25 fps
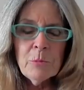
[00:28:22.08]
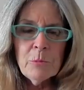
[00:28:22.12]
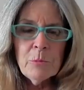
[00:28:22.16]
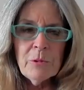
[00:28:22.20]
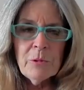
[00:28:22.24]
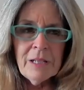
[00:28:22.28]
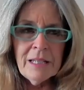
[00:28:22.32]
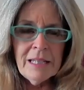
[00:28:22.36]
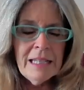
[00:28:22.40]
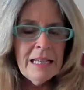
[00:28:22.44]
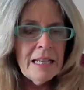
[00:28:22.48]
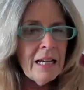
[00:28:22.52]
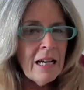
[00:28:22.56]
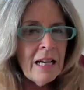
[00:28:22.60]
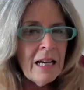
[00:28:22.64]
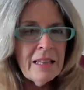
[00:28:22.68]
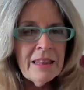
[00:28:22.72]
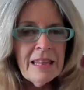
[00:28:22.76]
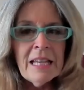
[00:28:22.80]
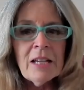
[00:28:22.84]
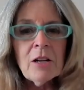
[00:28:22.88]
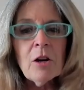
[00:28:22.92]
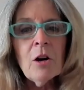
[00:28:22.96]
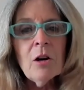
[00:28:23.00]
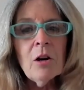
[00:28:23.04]
really, I
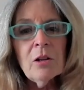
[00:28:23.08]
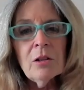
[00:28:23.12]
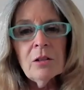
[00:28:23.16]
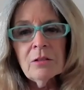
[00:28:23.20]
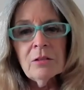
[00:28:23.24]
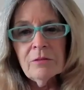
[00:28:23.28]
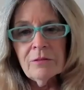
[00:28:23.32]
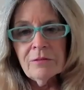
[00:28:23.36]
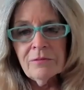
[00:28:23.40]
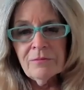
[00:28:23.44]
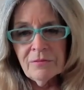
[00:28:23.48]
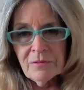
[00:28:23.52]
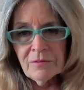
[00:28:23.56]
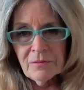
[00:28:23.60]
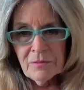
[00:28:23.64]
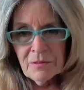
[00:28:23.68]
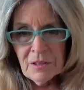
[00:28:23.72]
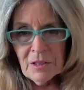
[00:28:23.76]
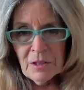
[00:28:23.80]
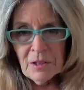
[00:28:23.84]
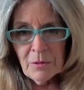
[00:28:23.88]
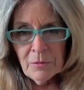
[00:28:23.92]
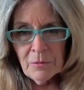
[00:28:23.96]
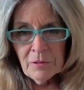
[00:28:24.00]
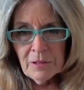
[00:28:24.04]
think all
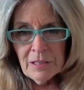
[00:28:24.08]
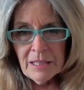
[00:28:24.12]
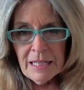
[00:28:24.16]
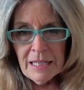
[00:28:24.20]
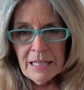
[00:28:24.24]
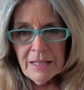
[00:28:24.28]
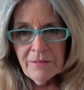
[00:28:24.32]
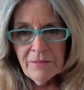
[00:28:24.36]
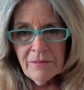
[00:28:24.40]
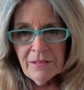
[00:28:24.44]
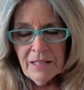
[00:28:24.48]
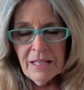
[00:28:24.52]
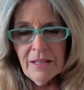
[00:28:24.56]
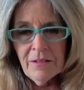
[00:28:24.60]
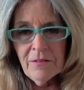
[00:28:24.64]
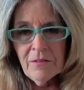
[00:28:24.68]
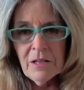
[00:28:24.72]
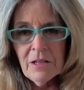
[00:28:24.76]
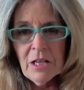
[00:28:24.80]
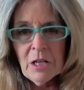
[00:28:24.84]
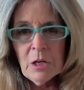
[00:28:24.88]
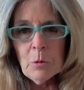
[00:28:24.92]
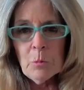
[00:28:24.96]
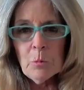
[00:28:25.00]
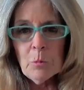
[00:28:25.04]
of life,
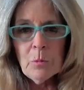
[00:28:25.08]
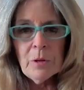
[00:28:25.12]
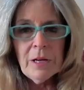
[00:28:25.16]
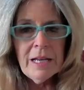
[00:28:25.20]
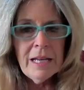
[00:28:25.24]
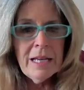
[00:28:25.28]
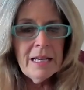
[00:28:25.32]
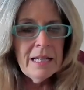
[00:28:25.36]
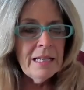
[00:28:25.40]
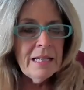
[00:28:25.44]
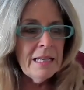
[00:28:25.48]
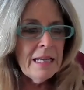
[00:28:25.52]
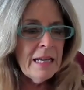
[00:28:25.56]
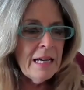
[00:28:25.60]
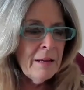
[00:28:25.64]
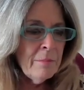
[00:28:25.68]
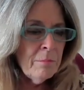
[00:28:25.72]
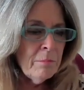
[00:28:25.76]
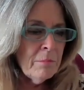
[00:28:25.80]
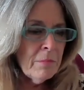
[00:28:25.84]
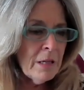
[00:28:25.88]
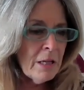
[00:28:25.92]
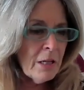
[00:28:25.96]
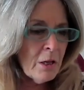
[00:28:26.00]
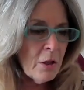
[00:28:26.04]
even when
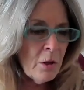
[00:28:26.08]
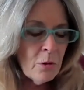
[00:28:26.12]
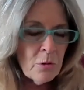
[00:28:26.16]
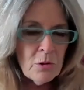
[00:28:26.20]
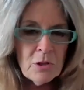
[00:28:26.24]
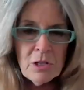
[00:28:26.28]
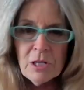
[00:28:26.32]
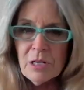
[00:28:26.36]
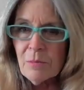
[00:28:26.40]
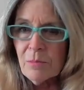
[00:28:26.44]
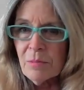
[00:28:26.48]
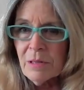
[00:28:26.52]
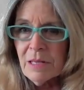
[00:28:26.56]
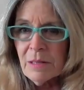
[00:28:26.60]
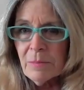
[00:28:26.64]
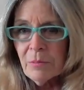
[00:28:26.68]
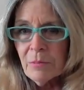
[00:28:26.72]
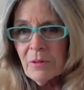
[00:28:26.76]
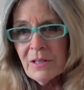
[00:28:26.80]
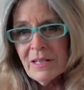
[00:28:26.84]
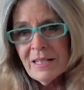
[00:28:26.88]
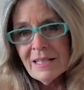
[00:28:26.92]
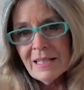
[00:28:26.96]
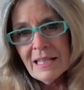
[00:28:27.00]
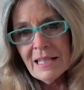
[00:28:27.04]
I'm coaching
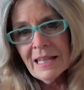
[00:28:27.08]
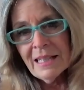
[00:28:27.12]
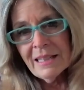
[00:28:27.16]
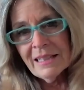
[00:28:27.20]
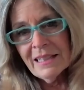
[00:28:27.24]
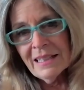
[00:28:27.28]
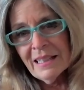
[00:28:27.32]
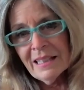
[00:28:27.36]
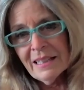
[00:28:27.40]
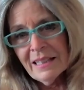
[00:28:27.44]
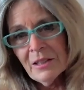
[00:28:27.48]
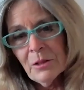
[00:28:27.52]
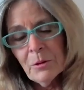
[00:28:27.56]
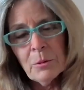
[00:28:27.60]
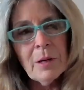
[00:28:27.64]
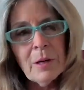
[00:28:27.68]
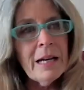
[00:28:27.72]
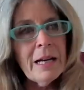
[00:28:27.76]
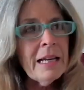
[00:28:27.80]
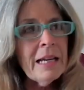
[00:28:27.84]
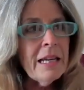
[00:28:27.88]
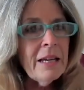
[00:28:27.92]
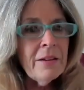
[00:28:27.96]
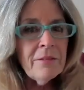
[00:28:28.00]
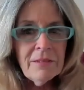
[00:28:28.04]
people, because, you know,
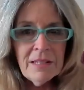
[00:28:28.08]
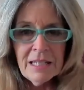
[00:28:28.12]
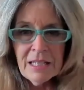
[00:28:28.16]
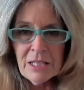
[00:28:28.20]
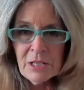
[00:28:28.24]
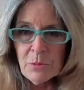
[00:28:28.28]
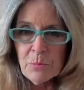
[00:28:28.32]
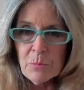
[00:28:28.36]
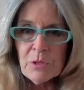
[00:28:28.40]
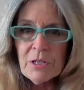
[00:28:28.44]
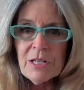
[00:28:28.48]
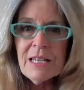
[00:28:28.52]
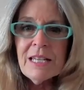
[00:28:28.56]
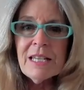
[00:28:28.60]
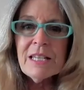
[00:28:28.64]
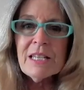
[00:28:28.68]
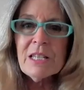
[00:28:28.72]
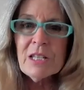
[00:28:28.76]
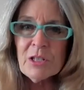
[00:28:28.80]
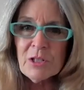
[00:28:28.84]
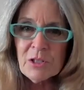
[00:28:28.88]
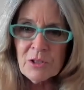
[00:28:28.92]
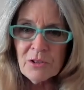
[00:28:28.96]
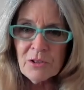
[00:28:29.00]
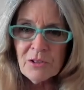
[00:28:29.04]
I have
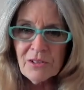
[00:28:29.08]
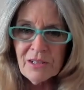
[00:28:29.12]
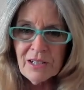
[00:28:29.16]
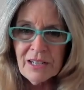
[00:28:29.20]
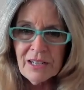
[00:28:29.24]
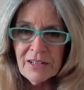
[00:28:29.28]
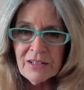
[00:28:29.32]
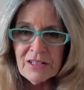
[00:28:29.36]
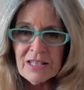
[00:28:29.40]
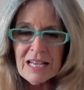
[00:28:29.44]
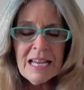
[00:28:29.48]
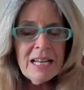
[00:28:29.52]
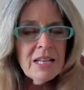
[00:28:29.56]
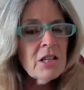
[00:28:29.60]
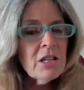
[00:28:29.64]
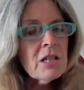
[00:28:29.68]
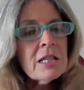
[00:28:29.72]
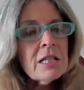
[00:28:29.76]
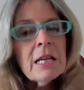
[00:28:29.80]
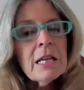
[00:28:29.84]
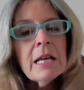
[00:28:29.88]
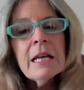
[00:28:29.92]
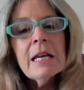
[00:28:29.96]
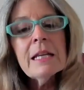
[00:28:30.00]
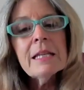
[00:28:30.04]
expertise in certain areas. I
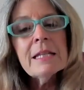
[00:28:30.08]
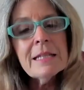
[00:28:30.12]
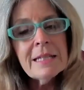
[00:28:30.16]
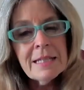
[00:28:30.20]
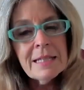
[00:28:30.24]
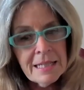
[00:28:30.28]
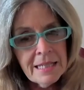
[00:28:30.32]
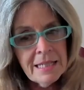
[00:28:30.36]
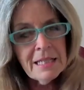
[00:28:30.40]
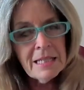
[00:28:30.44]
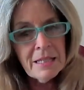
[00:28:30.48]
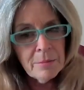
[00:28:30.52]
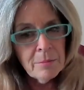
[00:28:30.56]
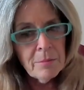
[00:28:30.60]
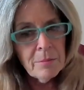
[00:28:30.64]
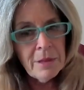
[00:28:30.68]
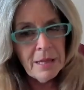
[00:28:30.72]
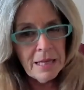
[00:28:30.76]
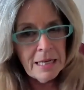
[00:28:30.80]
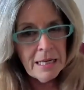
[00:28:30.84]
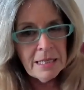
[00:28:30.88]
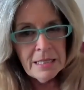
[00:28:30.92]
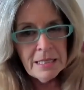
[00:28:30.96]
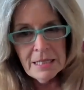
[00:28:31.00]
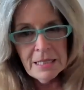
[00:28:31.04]
just see some
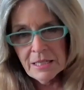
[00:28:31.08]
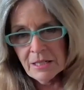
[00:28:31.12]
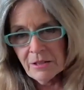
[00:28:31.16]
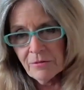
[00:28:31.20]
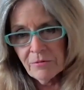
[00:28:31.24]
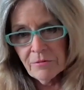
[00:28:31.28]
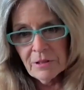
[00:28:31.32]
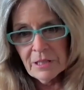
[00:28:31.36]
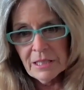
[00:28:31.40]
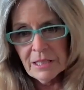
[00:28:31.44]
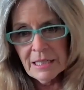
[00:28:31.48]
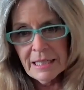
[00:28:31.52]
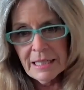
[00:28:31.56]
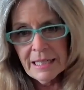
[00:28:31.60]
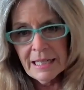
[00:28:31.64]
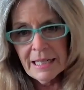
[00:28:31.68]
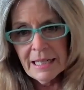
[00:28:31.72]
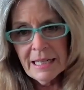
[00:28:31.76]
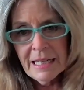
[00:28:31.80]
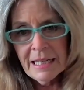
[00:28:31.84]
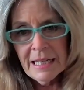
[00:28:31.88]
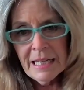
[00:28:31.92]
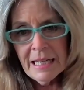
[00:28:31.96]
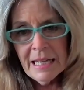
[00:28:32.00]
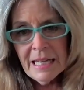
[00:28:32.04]
things differently.
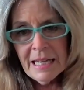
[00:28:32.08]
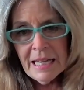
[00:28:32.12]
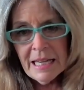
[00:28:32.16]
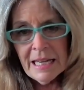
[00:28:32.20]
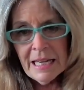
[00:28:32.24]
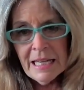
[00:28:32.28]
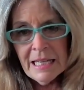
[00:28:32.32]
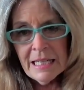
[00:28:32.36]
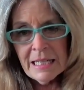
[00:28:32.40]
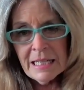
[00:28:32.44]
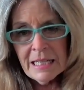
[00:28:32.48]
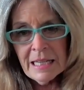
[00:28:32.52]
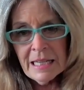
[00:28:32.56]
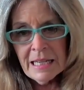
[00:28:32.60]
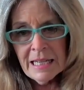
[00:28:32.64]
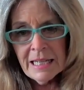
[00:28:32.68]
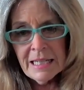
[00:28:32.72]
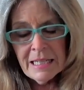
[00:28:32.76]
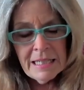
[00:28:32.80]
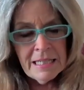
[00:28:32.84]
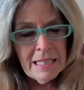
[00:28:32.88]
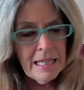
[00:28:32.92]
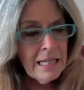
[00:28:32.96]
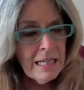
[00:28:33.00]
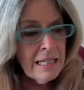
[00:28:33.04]
It
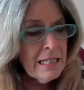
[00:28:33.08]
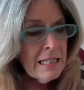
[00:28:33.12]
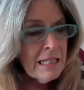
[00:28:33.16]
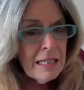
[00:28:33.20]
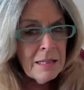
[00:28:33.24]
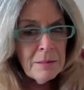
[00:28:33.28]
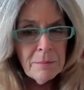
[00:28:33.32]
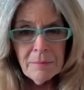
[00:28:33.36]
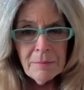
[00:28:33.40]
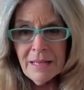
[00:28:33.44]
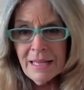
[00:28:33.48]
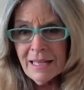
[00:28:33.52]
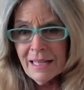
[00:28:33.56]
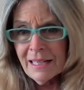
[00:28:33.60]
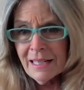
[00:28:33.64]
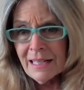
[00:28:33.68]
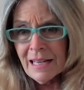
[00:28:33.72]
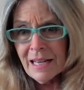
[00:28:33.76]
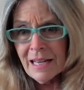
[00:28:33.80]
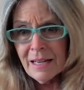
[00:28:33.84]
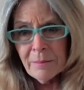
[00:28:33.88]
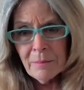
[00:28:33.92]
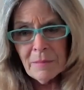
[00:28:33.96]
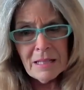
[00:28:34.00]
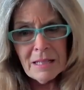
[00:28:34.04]
doesn't mean
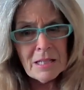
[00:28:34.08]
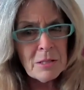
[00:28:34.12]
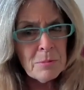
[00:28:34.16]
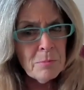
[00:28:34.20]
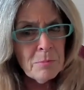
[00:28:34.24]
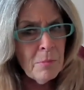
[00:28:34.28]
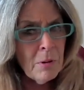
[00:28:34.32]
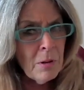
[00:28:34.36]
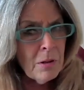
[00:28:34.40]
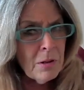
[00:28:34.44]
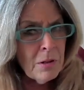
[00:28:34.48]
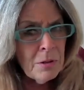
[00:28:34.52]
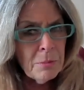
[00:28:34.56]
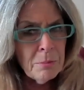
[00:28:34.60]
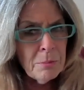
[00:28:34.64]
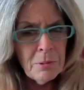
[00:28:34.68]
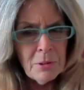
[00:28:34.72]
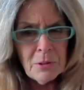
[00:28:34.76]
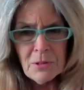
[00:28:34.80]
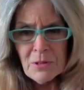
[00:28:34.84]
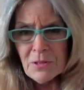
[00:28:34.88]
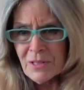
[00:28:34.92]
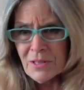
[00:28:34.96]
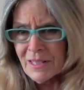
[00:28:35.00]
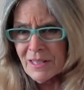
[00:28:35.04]
I'm a smarter
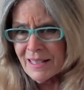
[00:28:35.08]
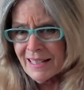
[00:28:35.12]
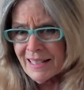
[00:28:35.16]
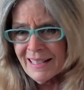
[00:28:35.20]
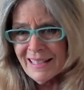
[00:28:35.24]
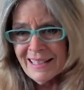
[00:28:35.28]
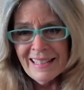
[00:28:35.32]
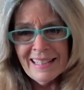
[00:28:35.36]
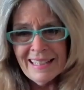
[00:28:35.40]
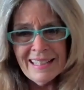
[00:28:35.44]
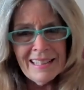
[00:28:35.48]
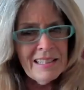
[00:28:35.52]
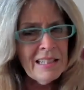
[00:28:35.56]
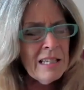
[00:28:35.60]
person.